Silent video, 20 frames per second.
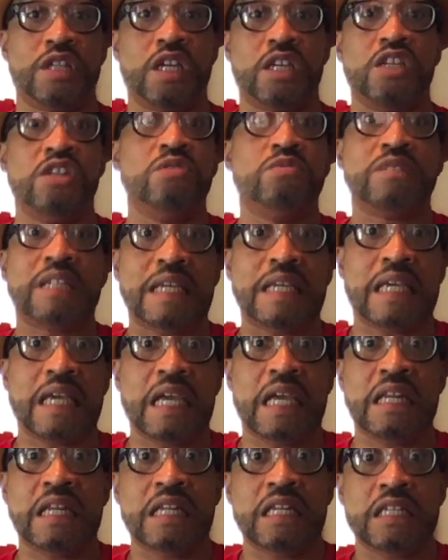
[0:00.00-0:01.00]
you don't take care of
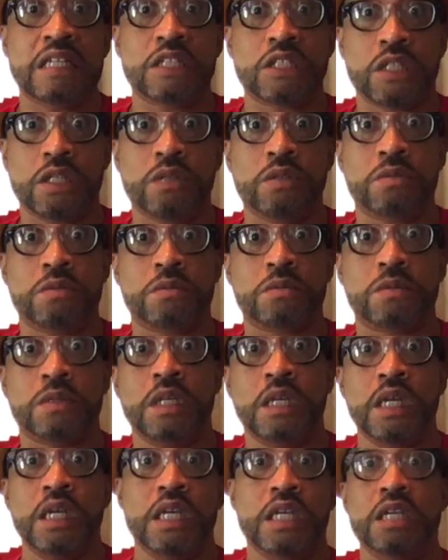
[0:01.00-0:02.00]
none of your shoes.
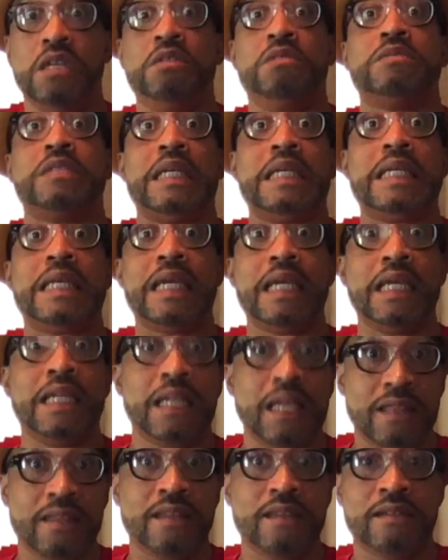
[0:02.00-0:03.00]
You don't take care of
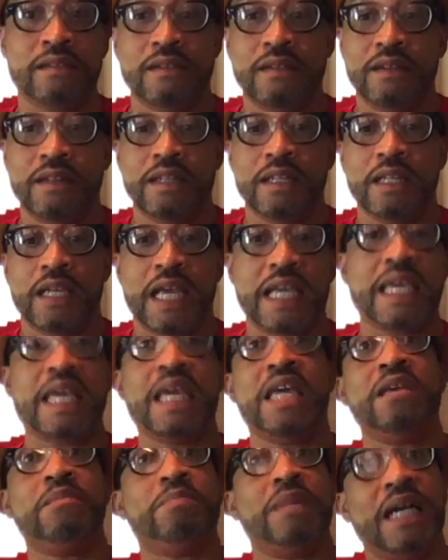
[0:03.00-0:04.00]
nothing. I
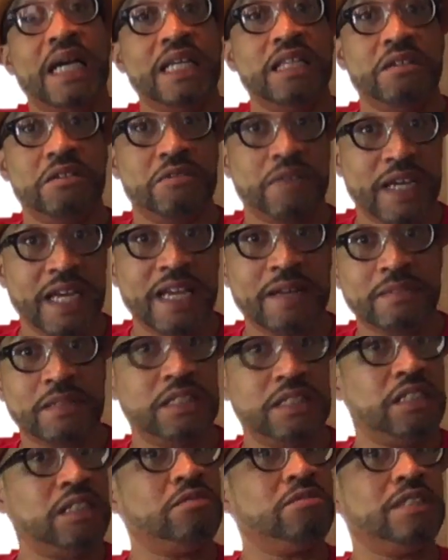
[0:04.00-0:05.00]
can't buy you crap because
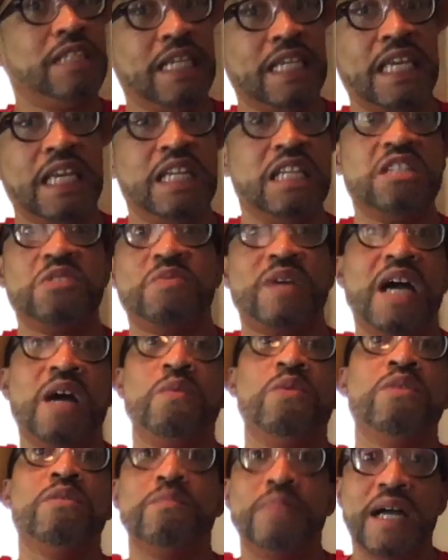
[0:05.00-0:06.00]
you don't take care, and this is why I
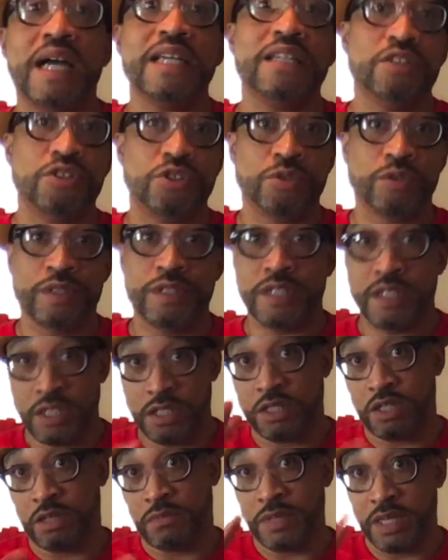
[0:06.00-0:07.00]
won't buy you Jordans. Then they
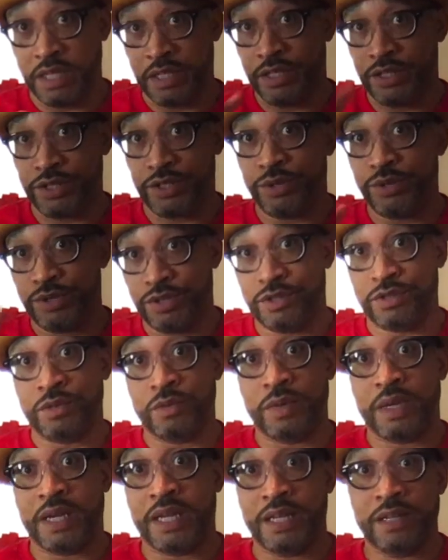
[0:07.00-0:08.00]
start making excuses on
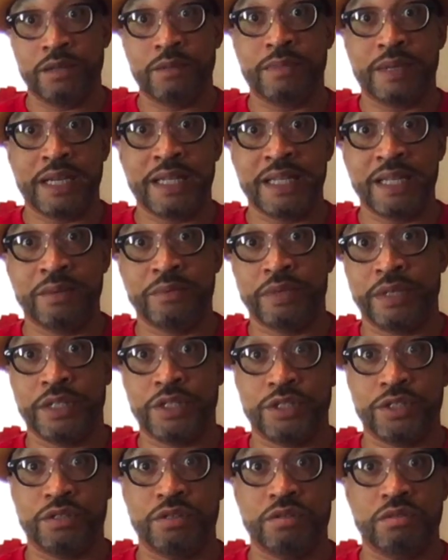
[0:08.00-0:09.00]
why they don't buy name brand
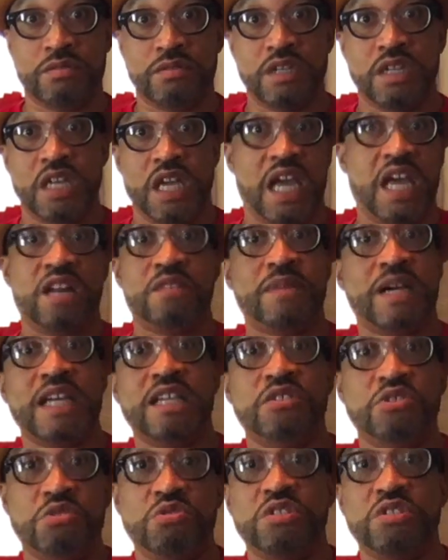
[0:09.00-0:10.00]
shoes. I don't buy you
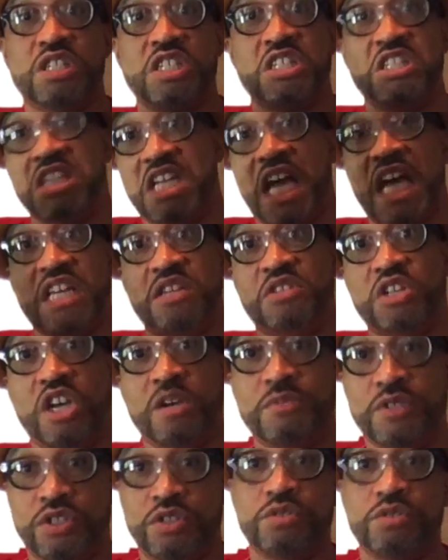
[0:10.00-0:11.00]
Jordans because look how you tear me
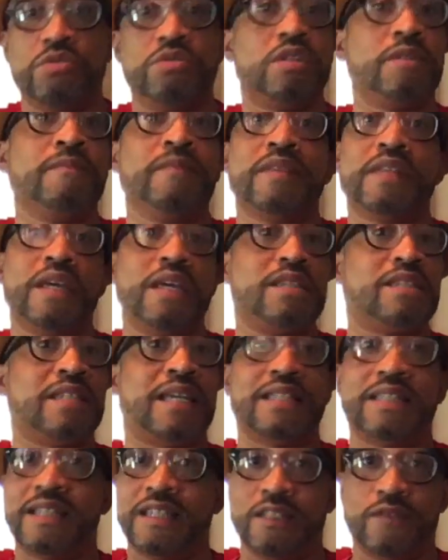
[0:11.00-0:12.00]
shoes. It's not
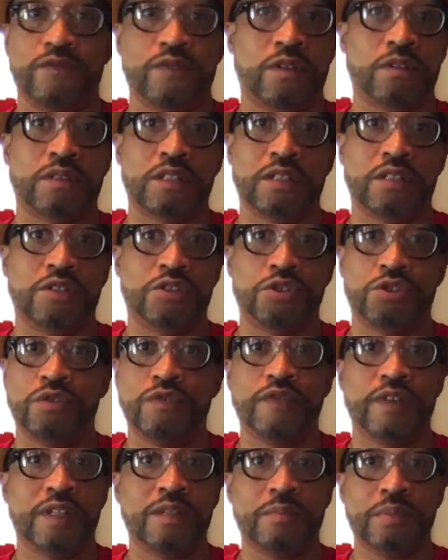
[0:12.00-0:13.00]
the kid's fault that the shoe
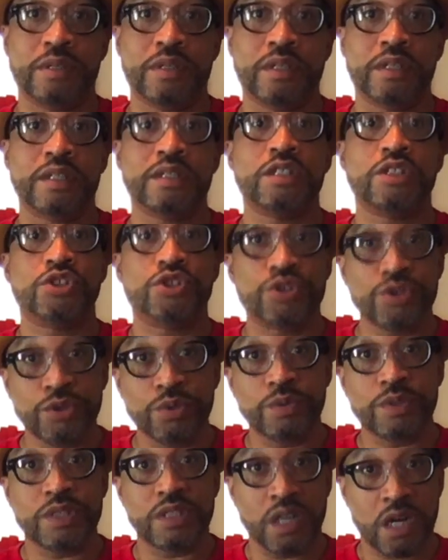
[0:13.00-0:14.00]
fell apart. The shoe
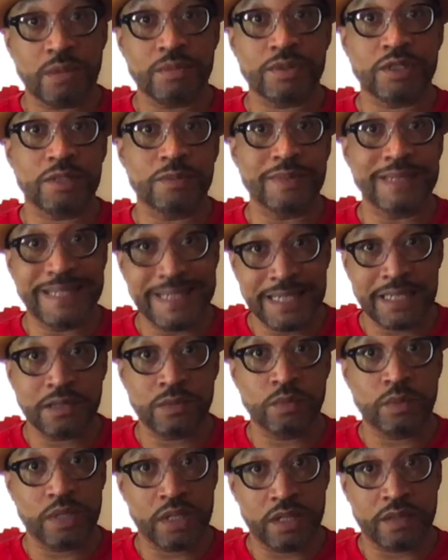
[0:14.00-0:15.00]
was garbage to begin
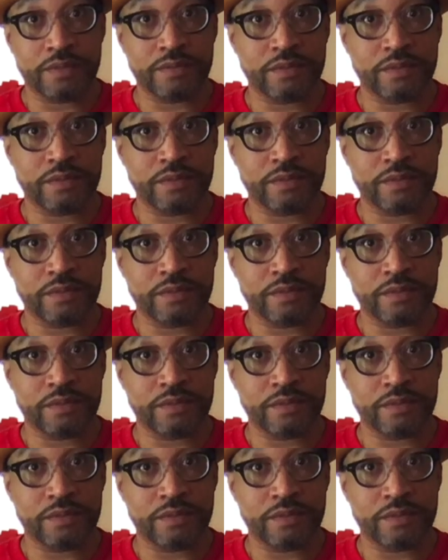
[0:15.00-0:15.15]
with.